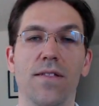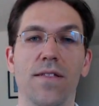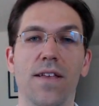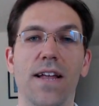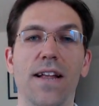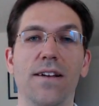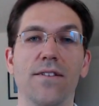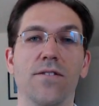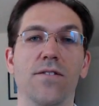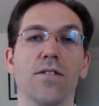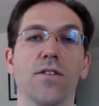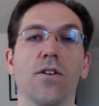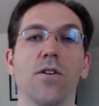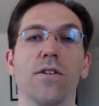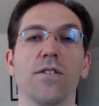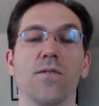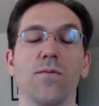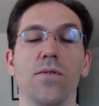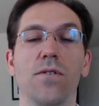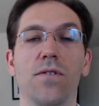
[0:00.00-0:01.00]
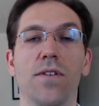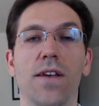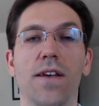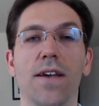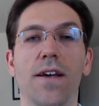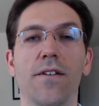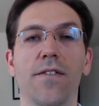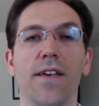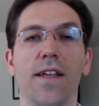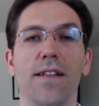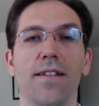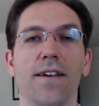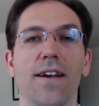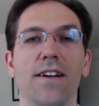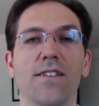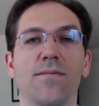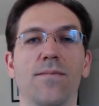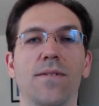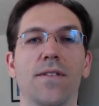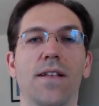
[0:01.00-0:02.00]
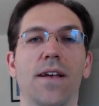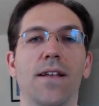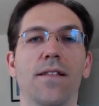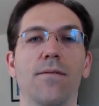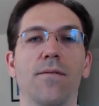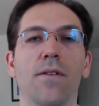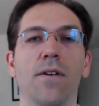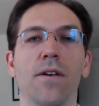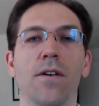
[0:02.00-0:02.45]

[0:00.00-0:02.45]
that has to go, because when you take out that attachment and that